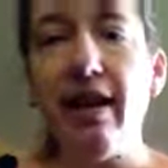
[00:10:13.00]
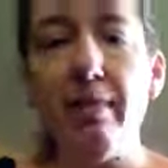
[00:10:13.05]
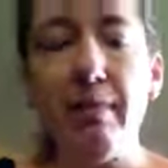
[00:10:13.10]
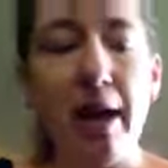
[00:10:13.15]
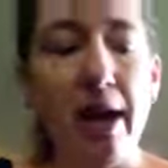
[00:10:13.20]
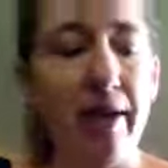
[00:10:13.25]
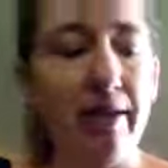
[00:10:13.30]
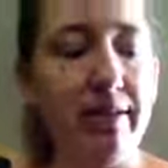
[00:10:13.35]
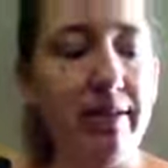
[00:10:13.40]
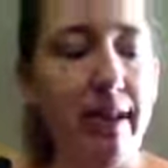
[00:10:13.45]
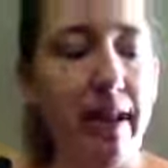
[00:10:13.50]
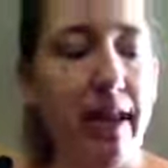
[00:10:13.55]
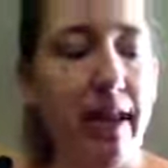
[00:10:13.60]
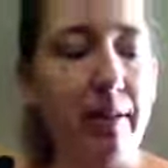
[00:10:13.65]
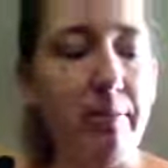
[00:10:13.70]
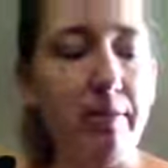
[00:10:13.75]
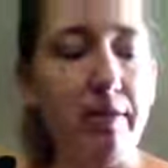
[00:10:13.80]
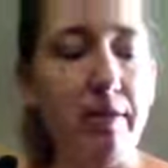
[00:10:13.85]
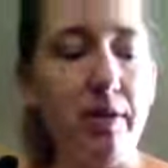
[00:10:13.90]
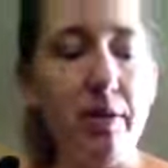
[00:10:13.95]
about
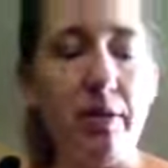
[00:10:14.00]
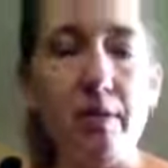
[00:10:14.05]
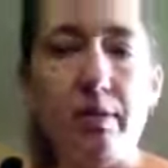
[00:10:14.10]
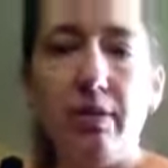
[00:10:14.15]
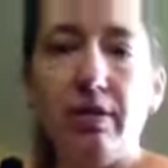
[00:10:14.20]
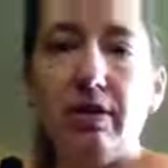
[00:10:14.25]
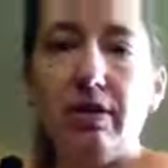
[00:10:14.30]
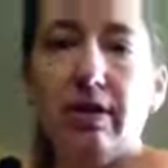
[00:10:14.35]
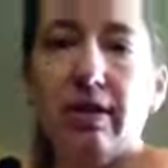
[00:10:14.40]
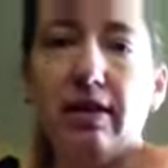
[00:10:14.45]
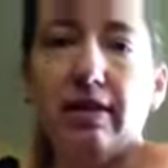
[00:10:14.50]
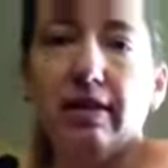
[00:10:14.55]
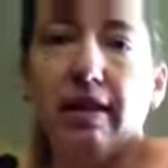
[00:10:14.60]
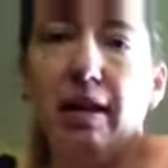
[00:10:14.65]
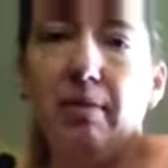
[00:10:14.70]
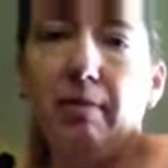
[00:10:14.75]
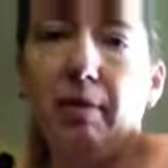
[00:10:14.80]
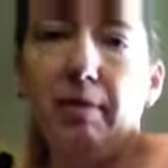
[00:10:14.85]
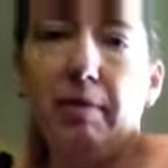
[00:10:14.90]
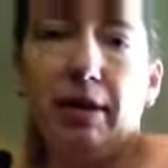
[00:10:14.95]
Sam. So we'll just set
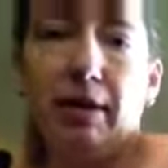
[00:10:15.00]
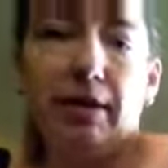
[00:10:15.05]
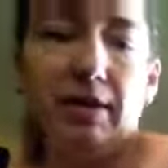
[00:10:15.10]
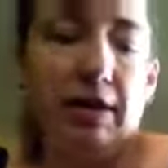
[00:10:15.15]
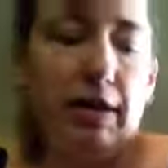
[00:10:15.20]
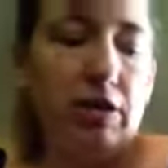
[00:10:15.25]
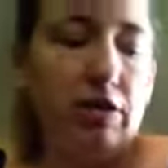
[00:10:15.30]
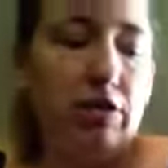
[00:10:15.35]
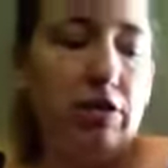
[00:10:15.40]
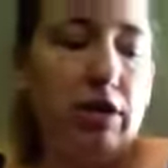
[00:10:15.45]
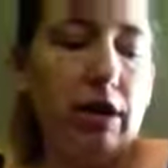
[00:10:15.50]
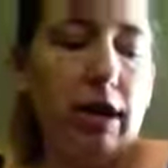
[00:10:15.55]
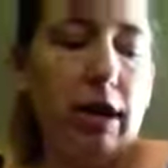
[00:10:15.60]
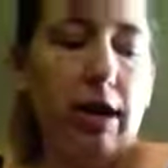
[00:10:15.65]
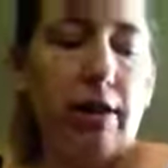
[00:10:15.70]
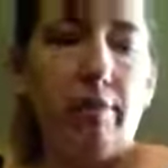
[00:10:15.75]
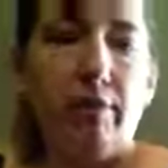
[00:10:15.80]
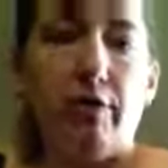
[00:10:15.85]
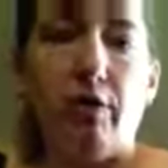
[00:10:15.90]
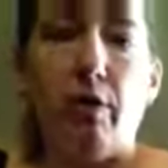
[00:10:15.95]
Sam up here and let you look
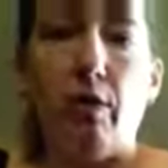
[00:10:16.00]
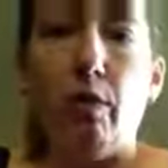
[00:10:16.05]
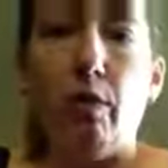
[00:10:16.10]
at him for a